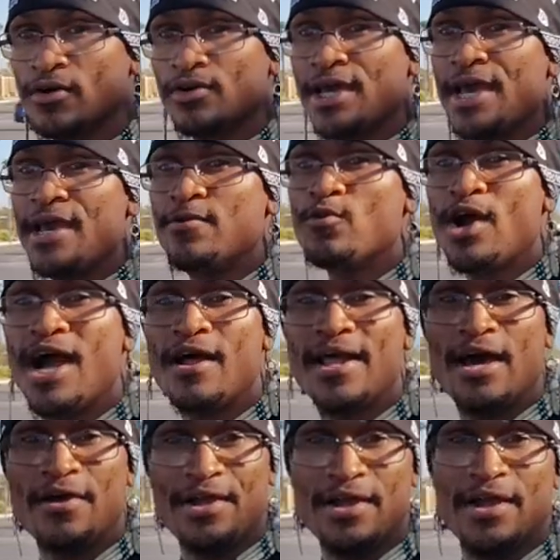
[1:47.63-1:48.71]
Okay, and we're out
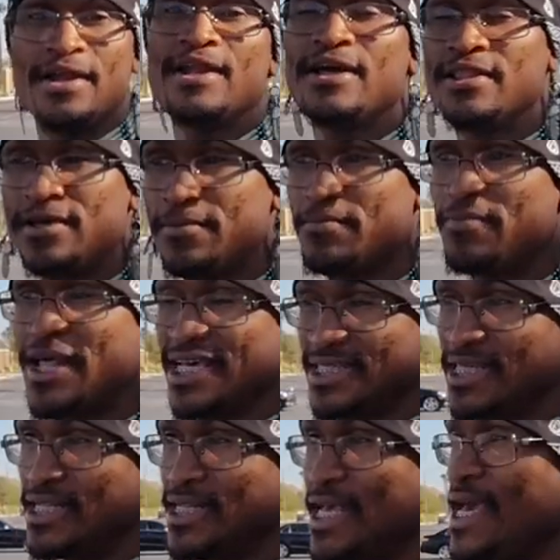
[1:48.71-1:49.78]
out here another
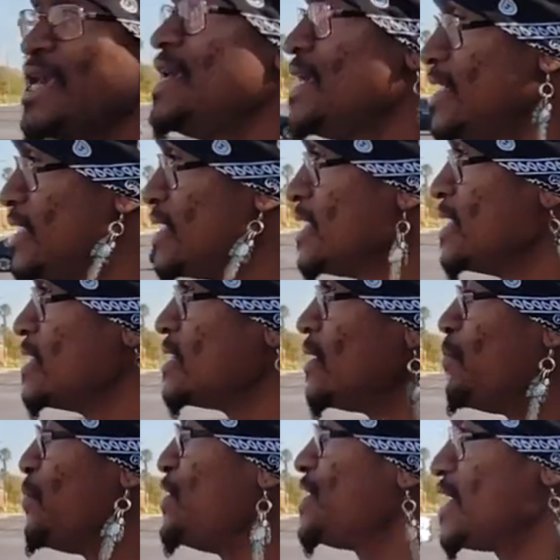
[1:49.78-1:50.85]
blessed day to
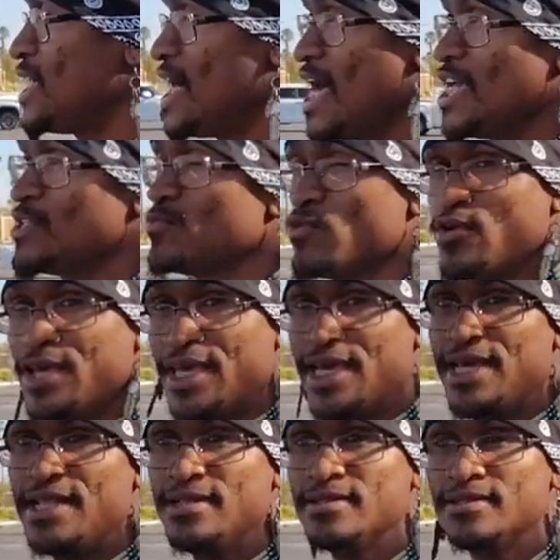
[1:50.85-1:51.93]
preach the gospel
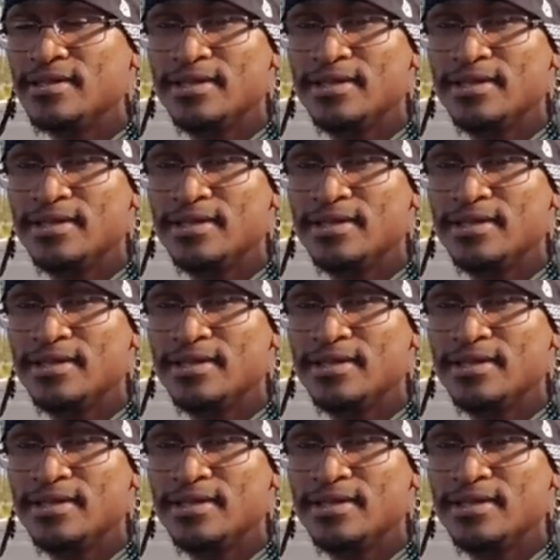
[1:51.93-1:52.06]
again.